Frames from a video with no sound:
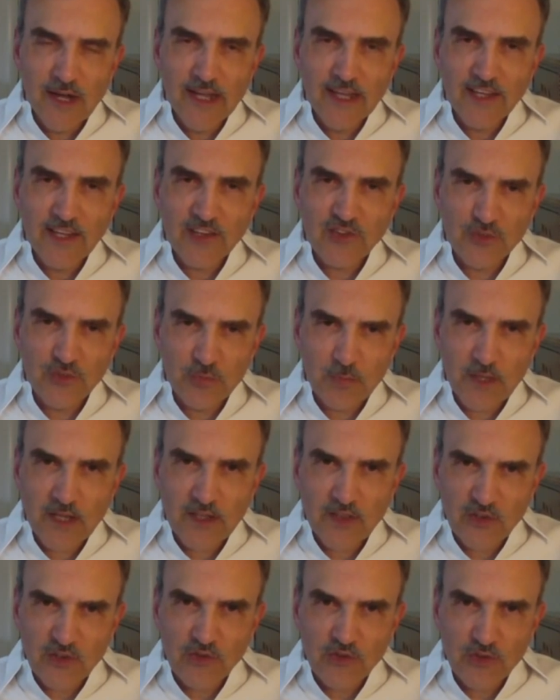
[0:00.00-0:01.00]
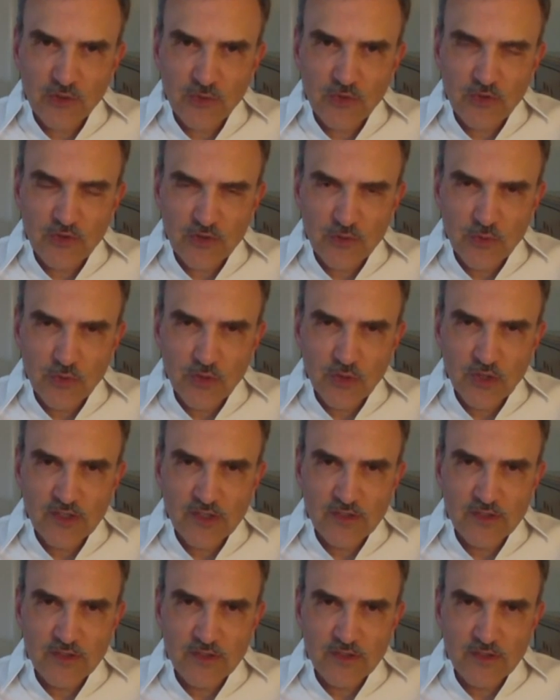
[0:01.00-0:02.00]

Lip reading: I expect a student to really,